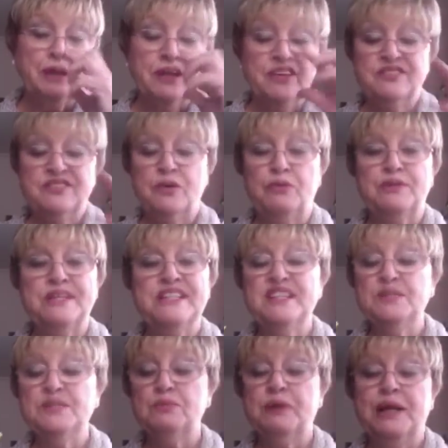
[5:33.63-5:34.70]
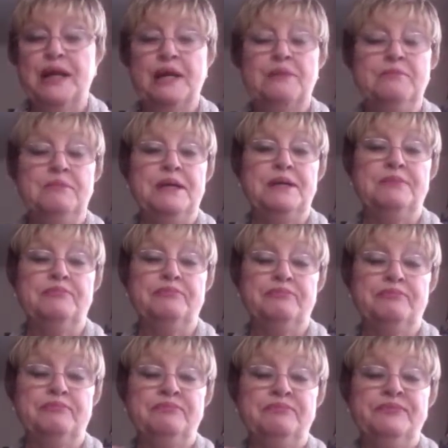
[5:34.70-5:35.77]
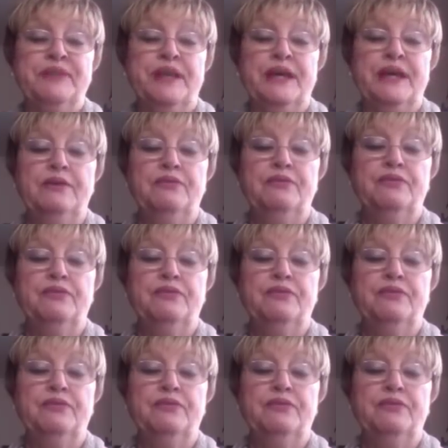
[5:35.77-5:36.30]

So this is what I mean. If,